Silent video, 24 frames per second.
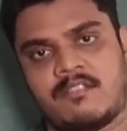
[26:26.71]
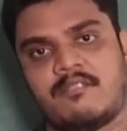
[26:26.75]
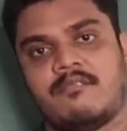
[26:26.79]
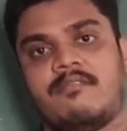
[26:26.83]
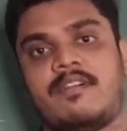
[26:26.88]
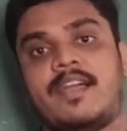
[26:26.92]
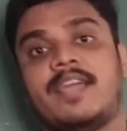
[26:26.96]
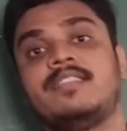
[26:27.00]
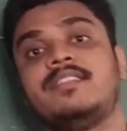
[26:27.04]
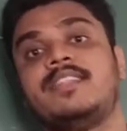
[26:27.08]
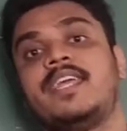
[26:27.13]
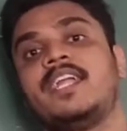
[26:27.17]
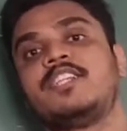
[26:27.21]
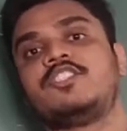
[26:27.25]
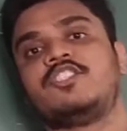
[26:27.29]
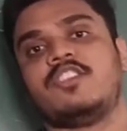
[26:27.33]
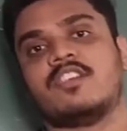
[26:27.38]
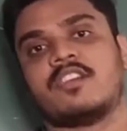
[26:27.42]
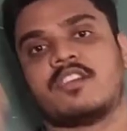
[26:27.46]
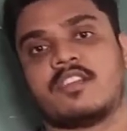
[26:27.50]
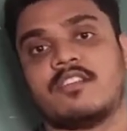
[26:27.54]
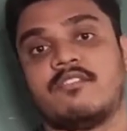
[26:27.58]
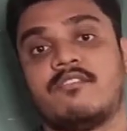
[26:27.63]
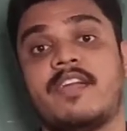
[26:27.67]
Why that
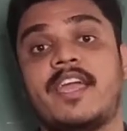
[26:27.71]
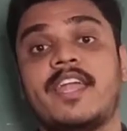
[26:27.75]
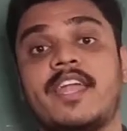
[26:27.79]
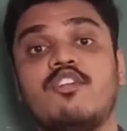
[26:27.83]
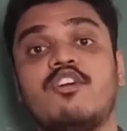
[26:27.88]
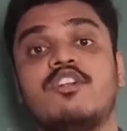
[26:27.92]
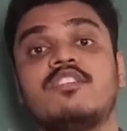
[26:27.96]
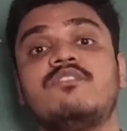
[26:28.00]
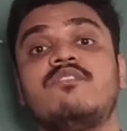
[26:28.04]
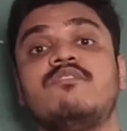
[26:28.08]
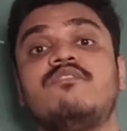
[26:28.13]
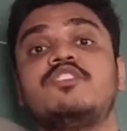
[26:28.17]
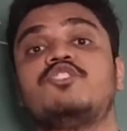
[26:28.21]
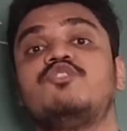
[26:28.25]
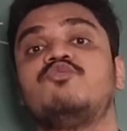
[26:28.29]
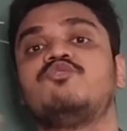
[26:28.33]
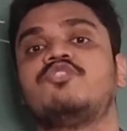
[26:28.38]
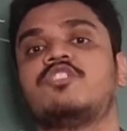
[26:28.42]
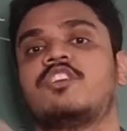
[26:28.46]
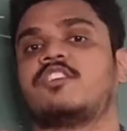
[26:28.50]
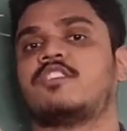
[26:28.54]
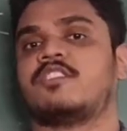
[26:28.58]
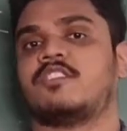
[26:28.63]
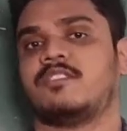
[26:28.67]
chakra? Why not the Vishnu
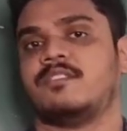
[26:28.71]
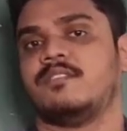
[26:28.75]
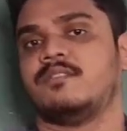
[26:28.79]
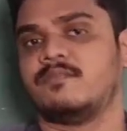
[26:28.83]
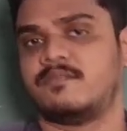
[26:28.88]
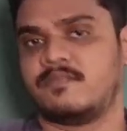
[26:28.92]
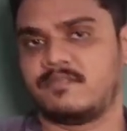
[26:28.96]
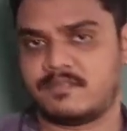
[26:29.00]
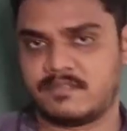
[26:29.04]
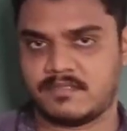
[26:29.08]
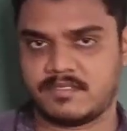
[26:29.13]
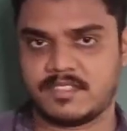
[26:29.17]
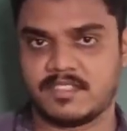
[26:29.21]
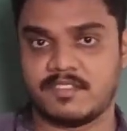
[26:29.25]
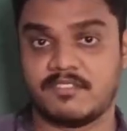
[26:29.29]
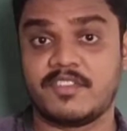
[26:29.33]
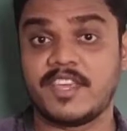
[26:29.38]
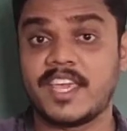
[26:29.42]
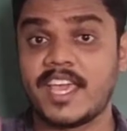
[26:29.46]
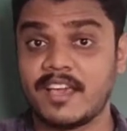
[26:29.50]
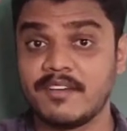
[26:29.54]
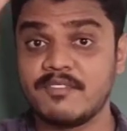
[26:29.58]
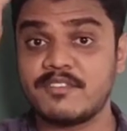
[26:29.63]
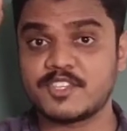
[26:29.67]
chakra?
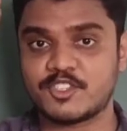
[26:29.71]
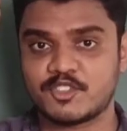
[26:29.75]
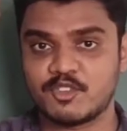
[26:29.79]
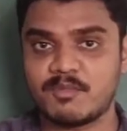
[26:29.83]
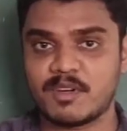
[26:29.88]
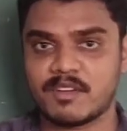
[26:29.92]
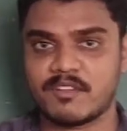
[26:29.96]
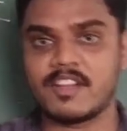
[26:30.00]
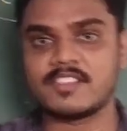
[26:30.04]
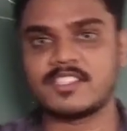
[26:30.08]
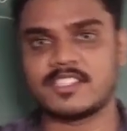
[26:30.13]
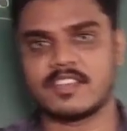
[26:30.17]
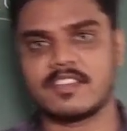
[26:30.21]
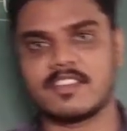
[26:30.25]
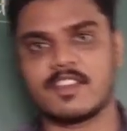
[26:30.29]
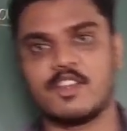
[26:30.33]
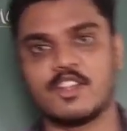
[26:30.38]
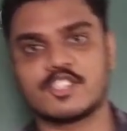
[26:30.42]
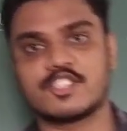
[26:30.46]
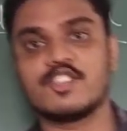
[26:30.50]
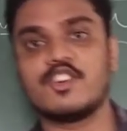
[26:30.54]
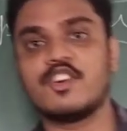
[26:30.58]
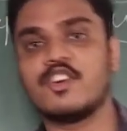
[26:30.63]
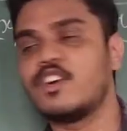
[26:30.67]
We have Vishnu Bhagwan chakra
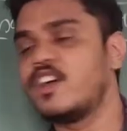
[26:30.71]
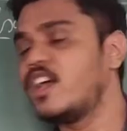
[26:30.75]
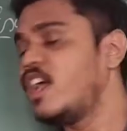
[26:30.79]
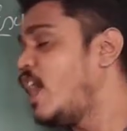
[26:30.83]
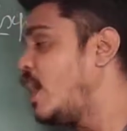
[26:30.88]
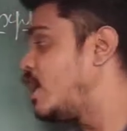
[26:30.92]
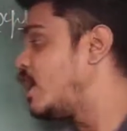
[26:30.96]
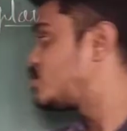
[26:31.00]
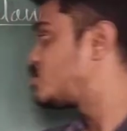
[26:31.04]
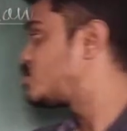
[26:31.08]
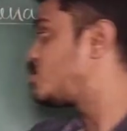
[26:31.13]
also.